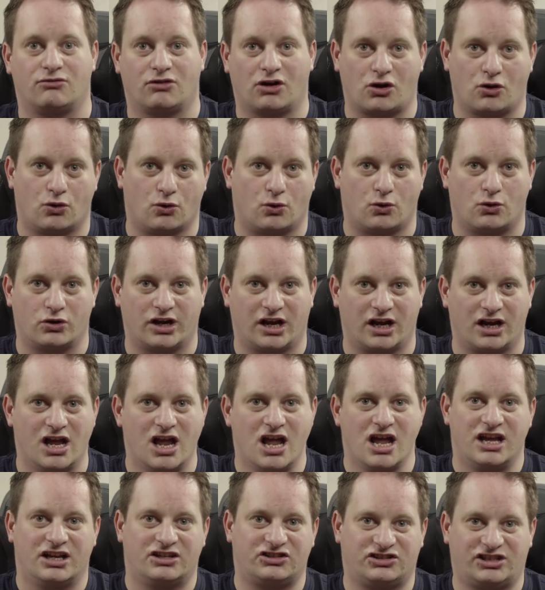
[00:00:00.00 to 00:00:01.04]
recording.
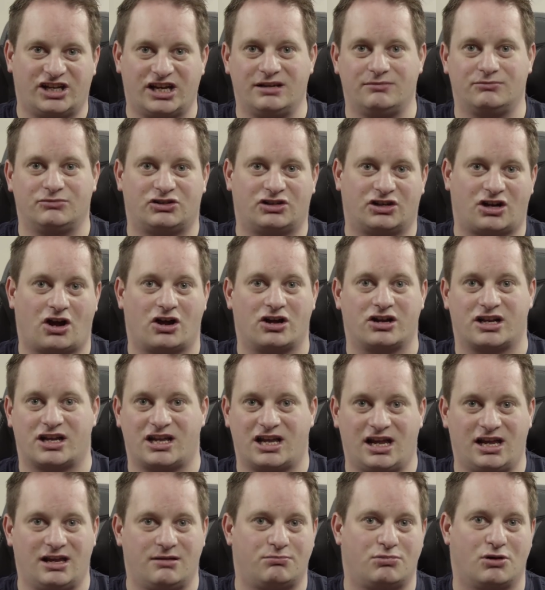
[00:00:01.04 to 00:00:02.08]
It seems to kind of
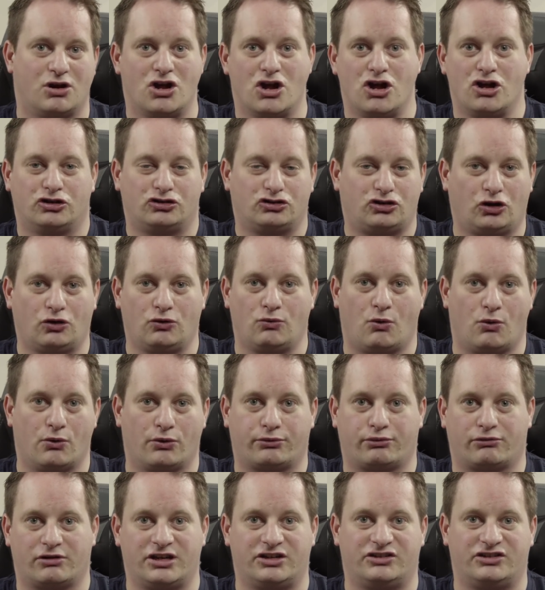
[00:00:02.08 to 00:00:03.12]
keep 2 or
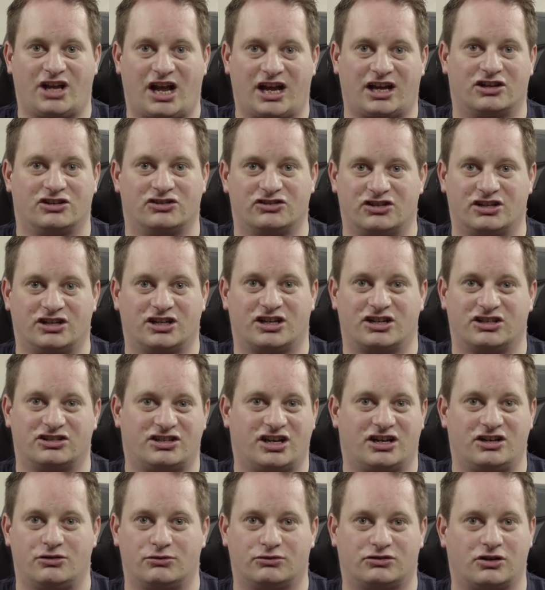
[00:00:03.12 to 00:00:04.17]
3 seconds in a
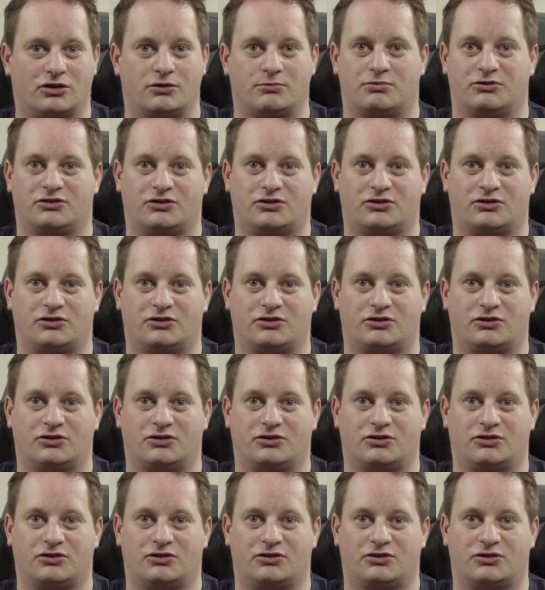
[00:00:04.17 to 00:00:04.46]
continuous loop.